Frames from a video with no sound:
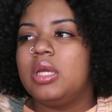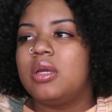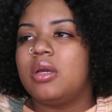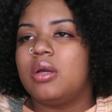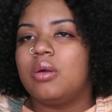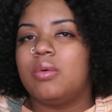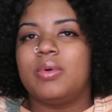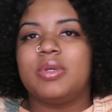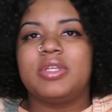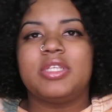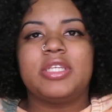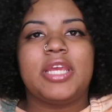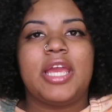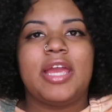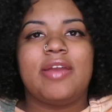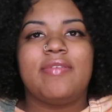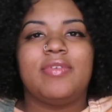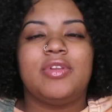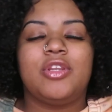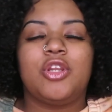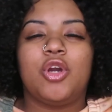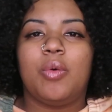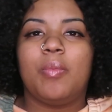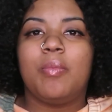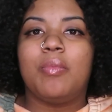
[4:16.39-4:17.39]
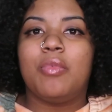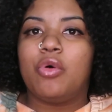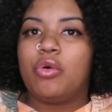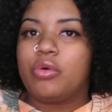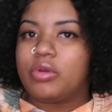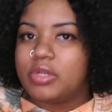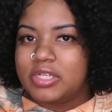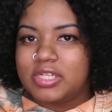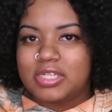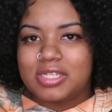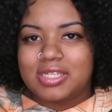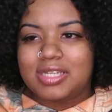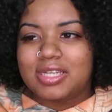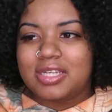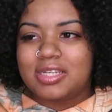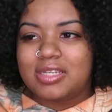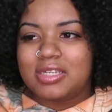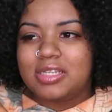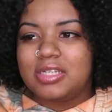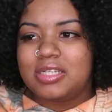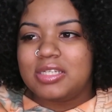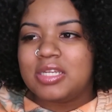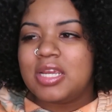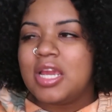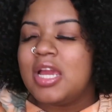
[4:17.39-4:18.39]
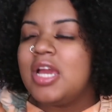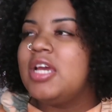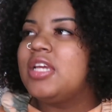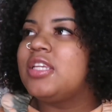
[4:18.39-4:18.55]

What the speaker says: I wasn't having no morning sickness.